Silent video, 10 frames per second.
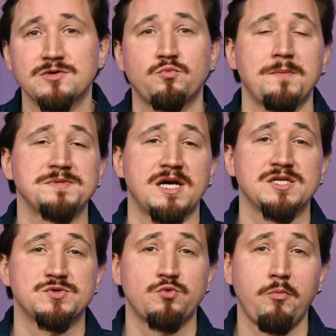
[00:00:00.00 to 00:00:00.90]
the
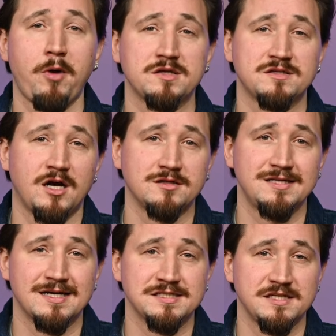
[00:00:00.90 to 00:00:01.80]
website's
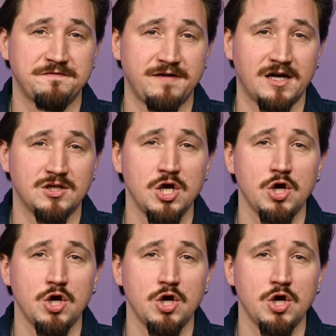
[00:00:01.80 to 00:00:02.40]
robot.txt file,